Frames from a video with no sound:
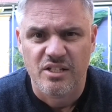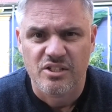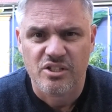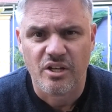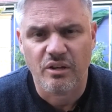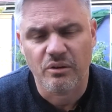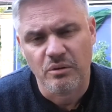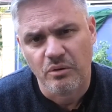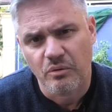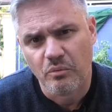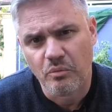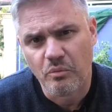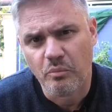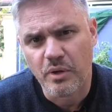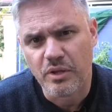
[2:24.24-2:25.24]
So
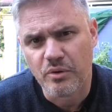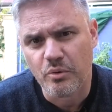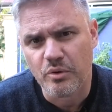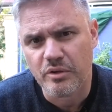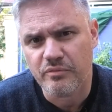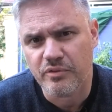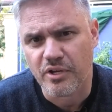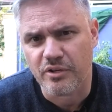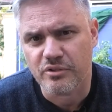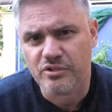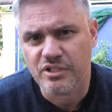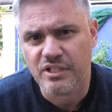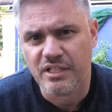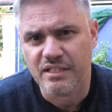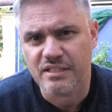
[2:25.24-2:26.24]
with all of
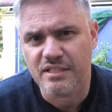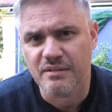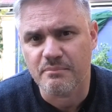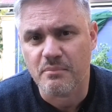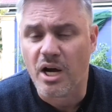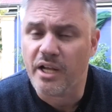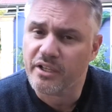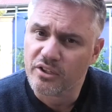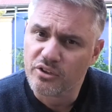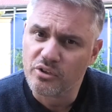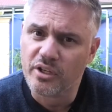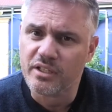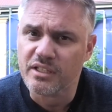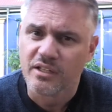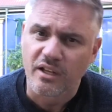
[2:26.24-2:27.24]
those things in mind, I
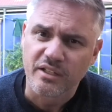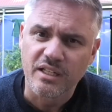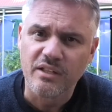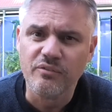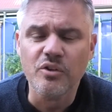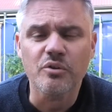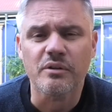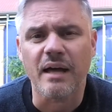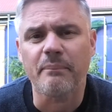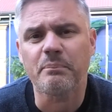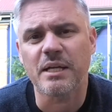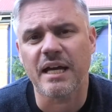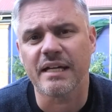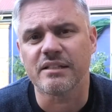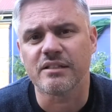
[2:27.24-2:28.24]
thought I'd give you an
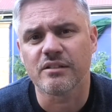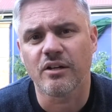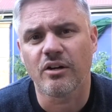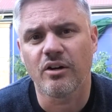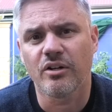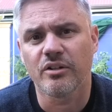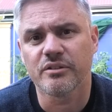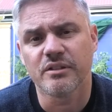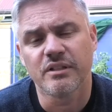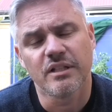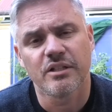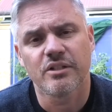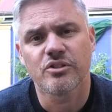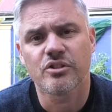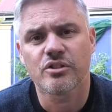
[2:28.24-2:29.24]
update on
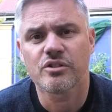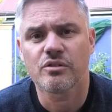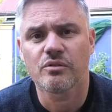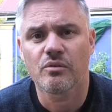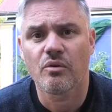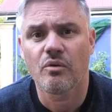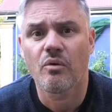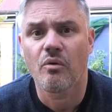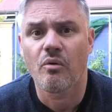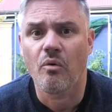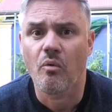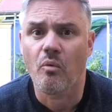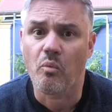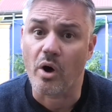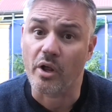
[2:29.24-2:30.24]
just
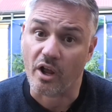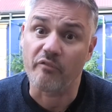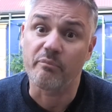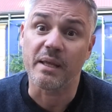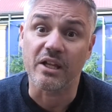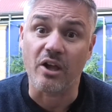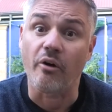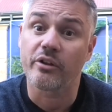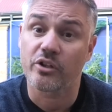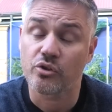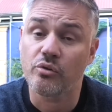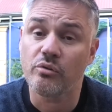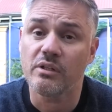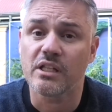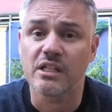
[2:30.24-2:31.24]
what I've been going
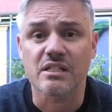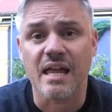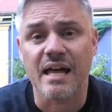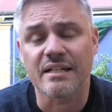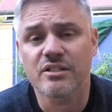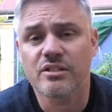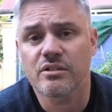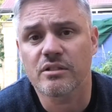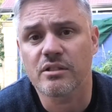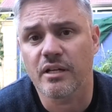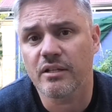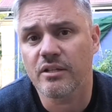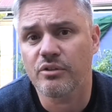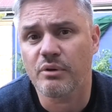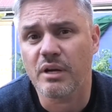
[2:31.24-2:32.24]
through in these last
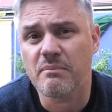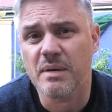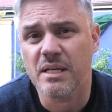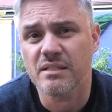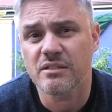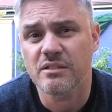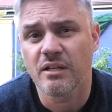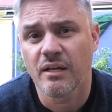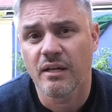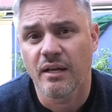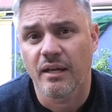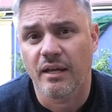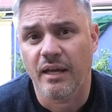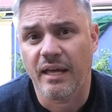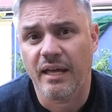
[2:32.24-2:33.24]
3 months
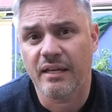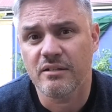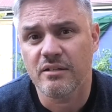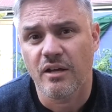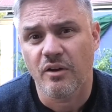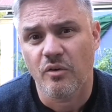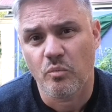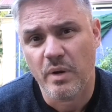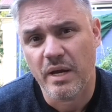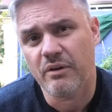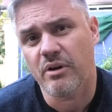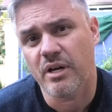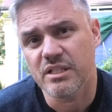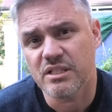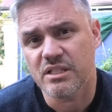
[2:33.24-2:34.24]
and
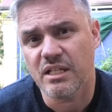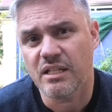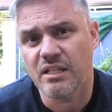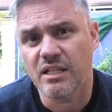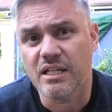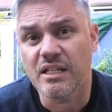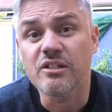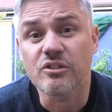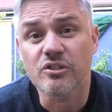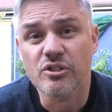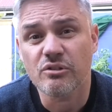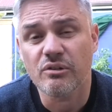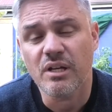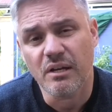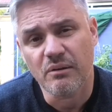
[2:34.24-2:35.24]
where I see the
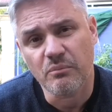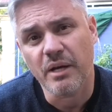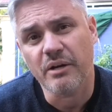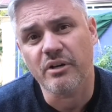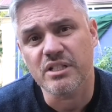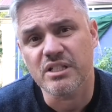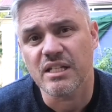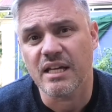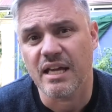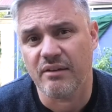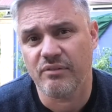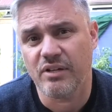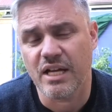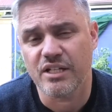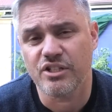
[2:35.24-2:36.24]
industry and where I see
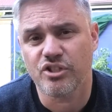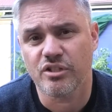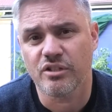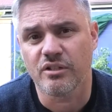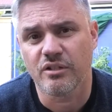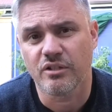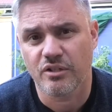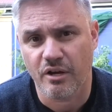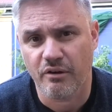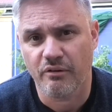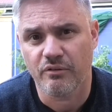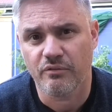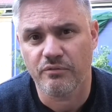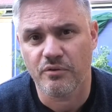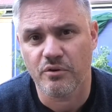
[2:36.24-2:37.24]
aviation
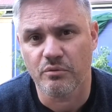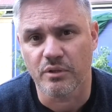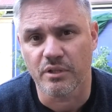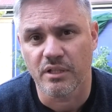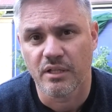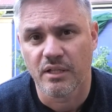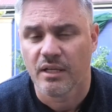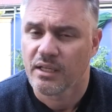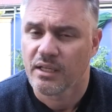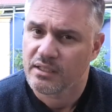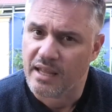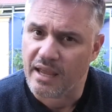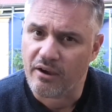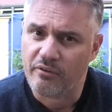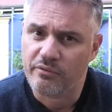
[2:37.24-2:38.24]
going forward.
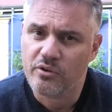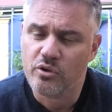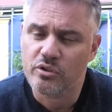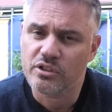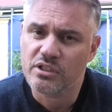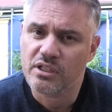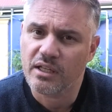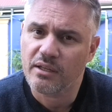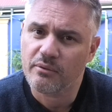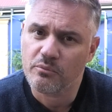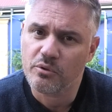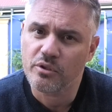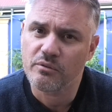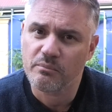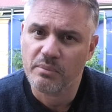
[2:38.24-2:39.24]
Now, of course,
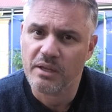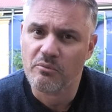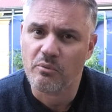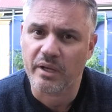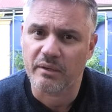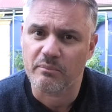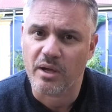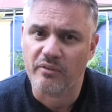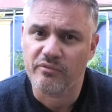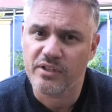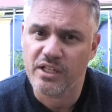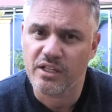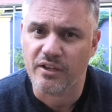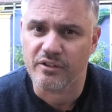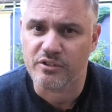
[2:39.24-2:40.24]
it wouldn't be one of my
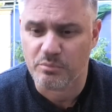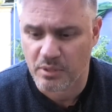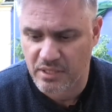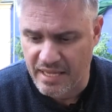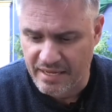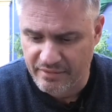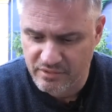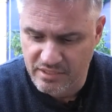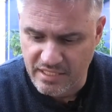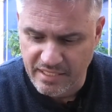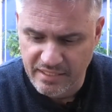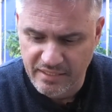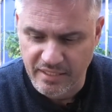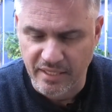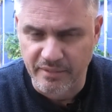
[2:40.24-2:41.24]
videos without
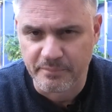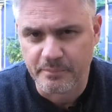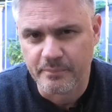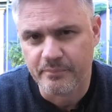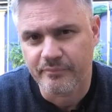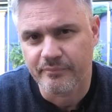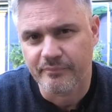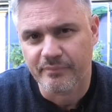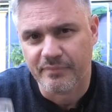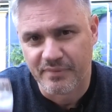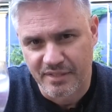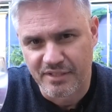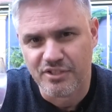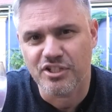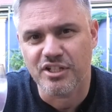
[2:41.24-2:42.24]
a
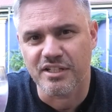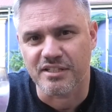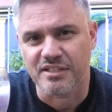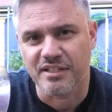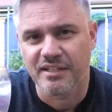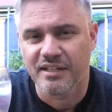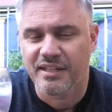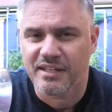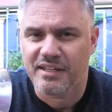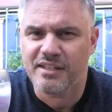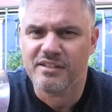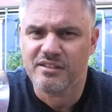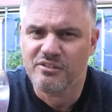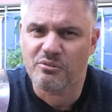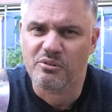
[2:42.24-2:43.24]
cheers.
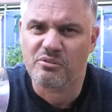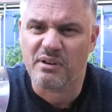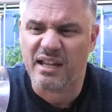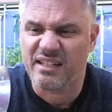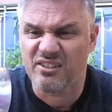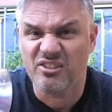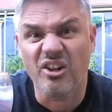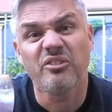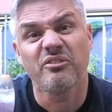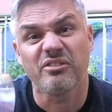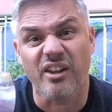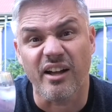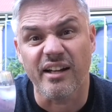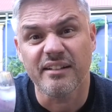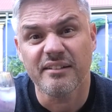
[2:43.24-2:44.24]
Here's to a great
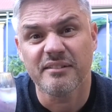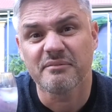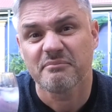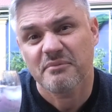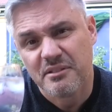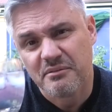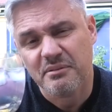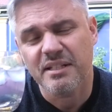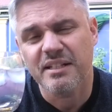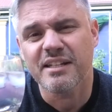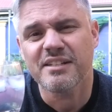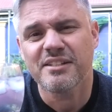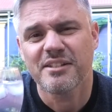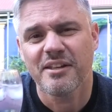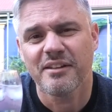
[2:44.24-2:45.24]
non-flight.
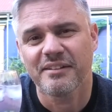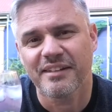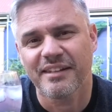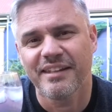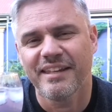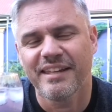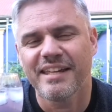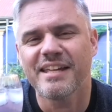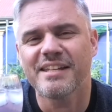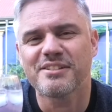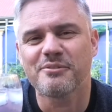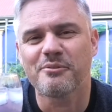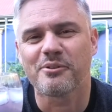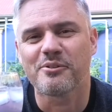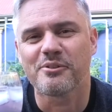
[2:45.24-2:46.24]

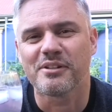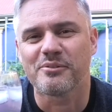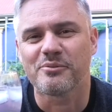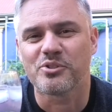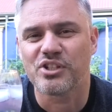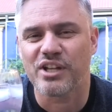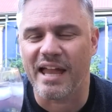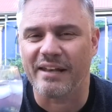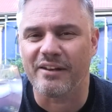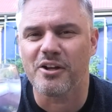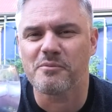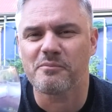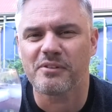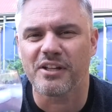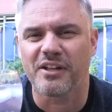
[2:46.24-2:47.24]
Here's to a good little chat.
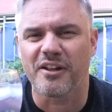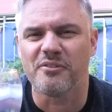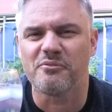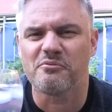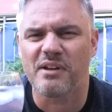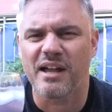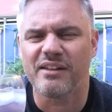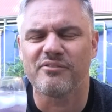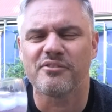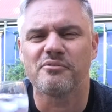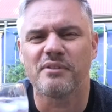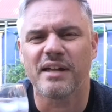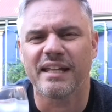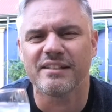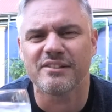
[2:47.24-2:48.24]
Hopefully I don't rave
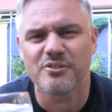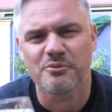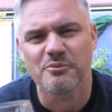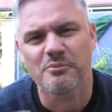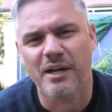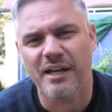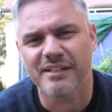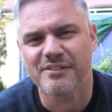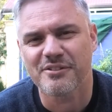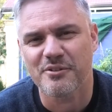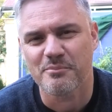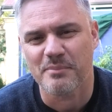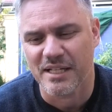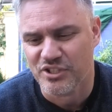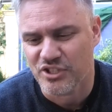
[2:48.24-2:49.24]
and rant
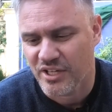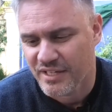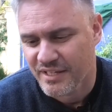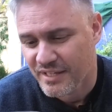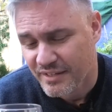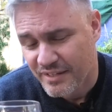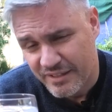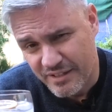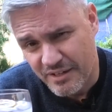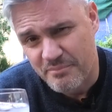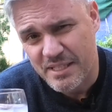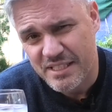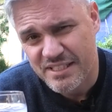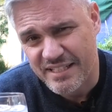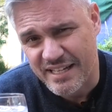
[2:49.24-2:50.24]
too much. But
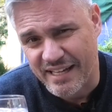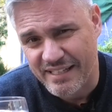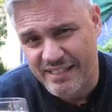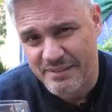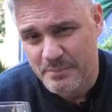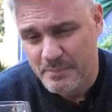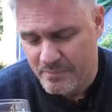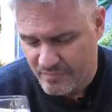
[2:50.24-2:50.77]
I must say